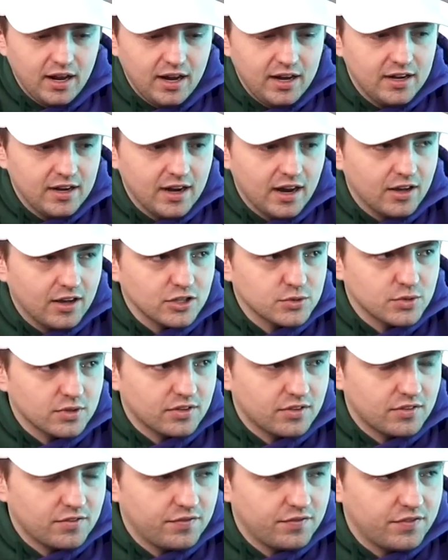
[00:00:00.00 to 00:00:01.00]
$80
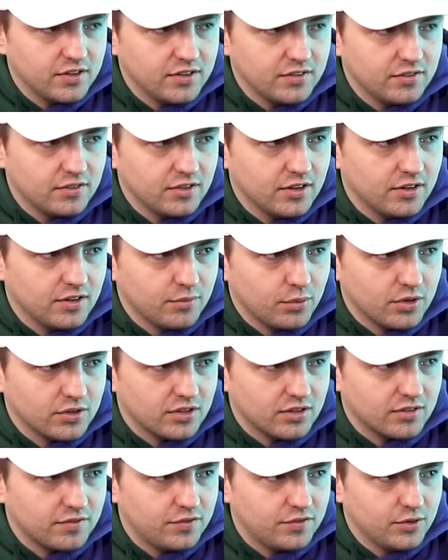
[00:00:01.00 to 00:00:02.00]
worth
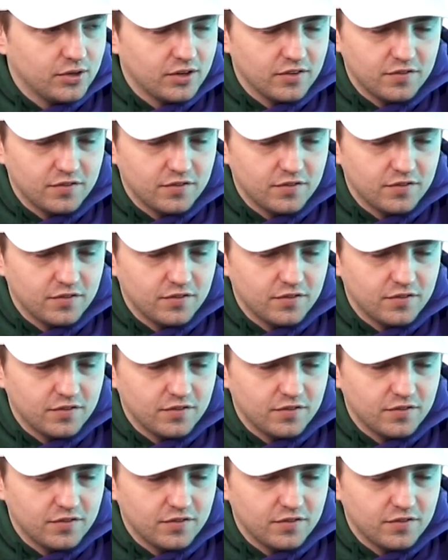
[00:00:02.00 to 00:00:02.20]
of food.